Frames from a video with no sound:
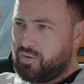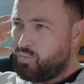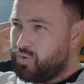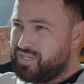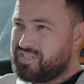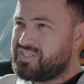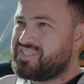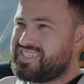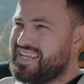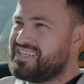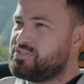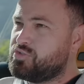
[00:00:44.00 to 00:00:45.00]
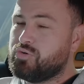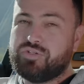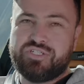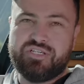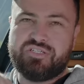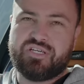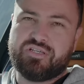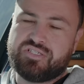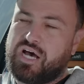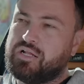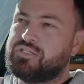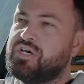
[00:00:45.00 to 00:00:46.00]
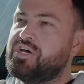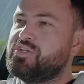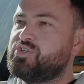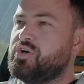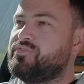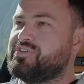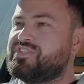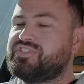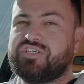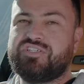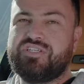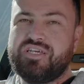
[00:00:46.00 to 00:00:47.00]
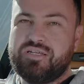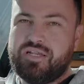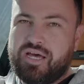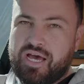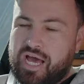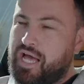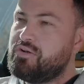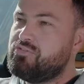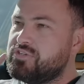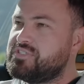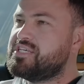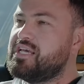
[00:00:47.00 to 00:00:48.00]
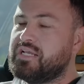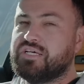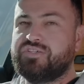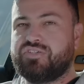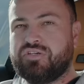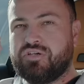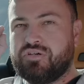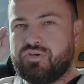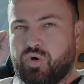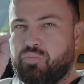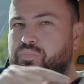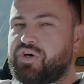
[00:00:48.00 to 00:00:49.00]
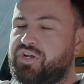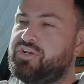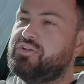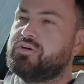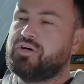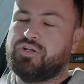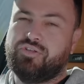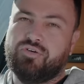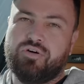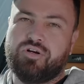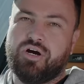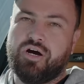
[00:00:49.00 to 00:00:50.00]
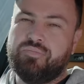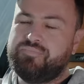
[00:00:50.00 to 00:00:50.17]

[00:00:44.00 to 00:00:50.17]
and we'll send your details out to over 1600 dealers who'll bid on your car.